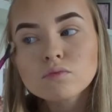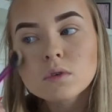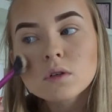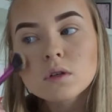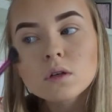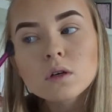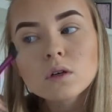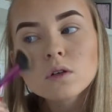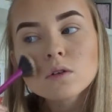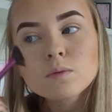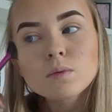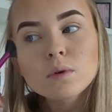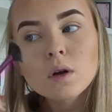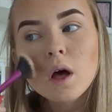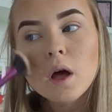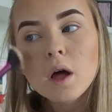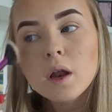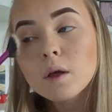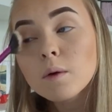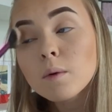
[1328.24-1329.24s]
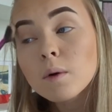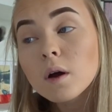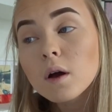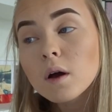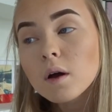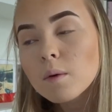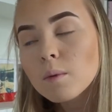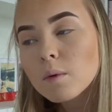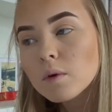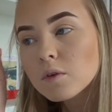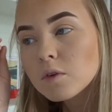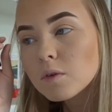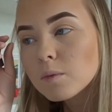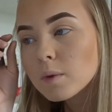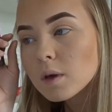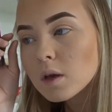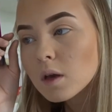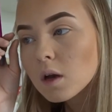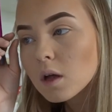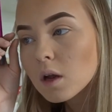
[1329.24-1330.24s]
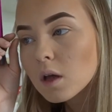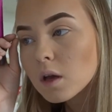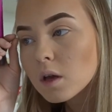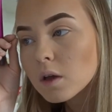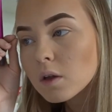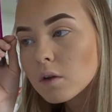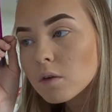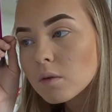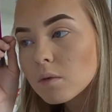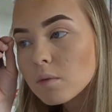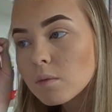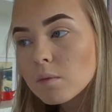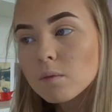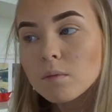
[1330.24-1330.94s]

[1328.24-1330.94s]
I can just put it anywhere I want to be highlighted.